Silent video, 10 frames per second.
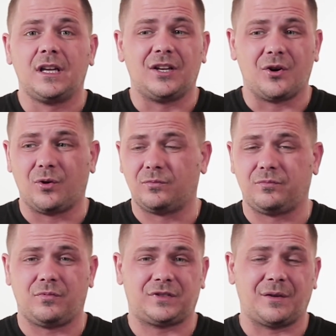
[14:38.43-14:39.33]
you know,
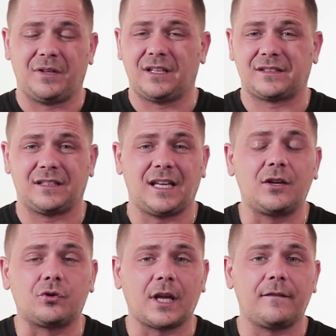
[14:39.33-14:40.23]
something that's going to
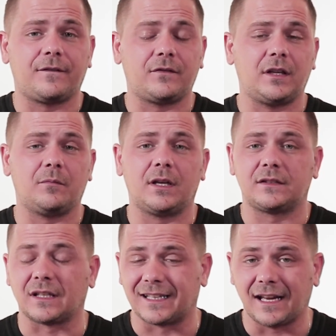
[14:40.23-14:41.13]
take you 10-15
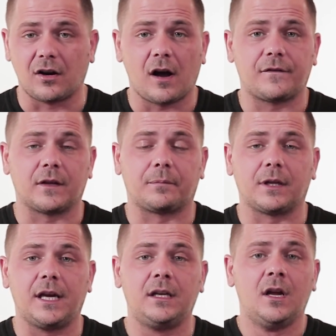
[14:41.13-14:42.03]
minutes to get it off that
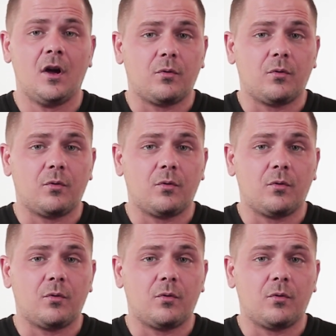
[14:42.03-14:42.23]
plate,